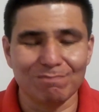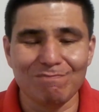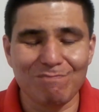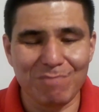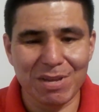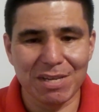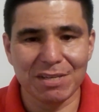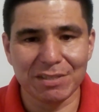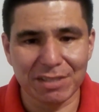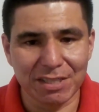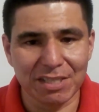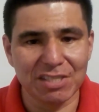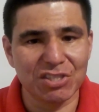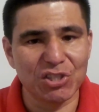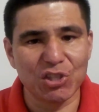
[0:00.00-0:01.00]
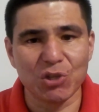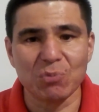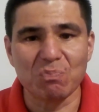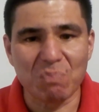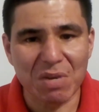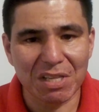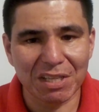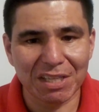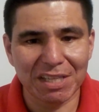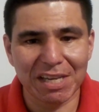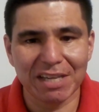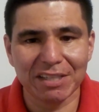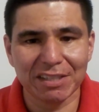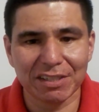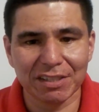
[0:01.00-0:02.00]
being teased,
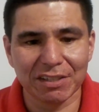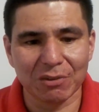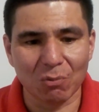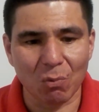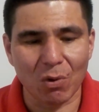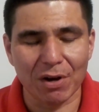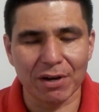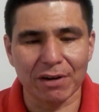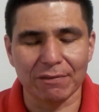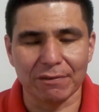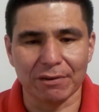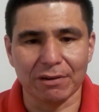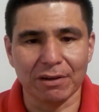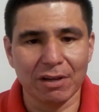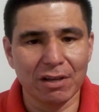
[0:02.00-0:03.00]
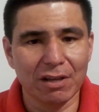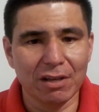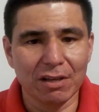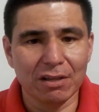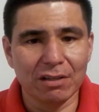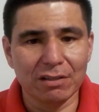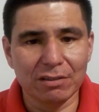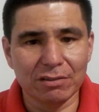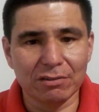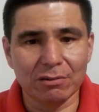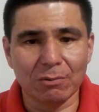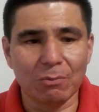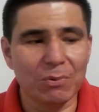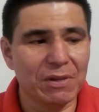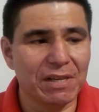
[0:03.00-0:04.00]
humiliated, and whatever.
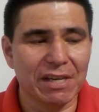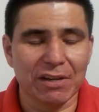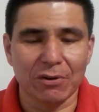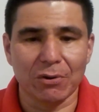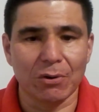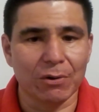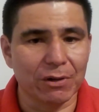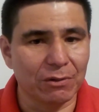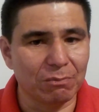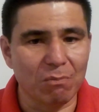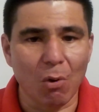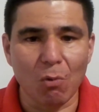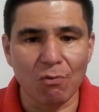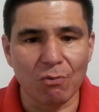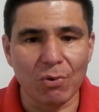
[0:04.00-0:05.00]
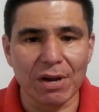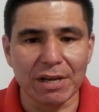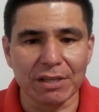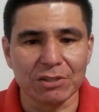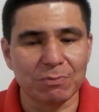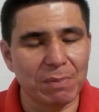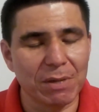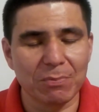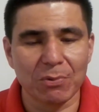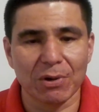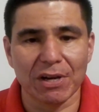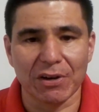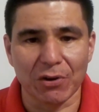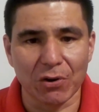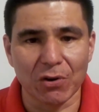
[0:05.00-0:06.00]
We get hurt in both ways. People
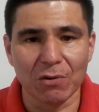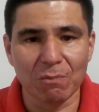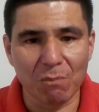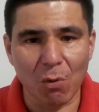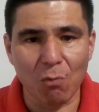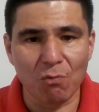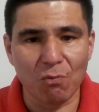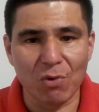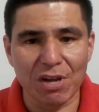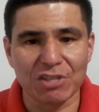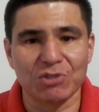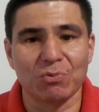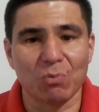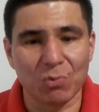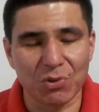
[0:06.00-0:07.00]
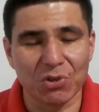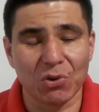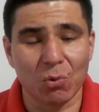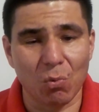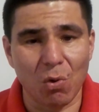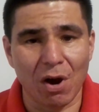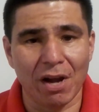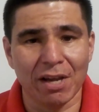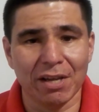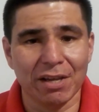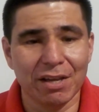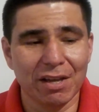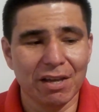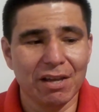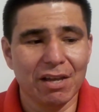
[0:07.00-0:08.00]
get hurt in both ways, and you know why?
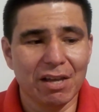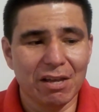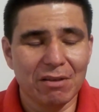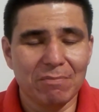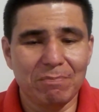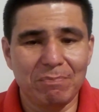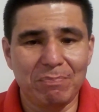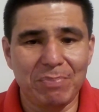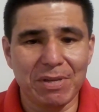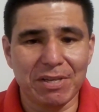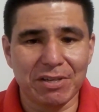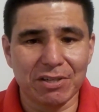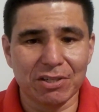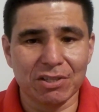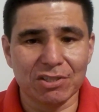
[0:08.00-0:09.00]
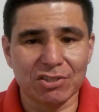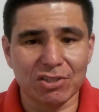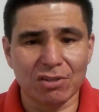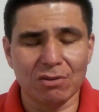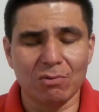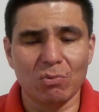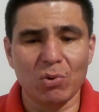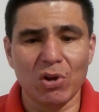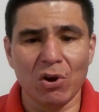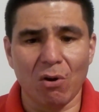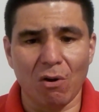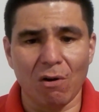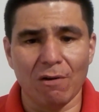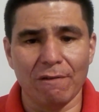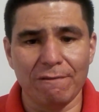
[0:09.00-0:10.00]
Because we
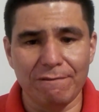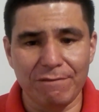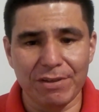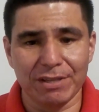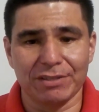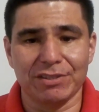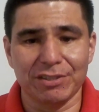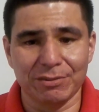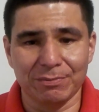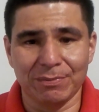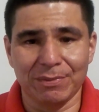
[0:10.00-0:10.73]
are a victim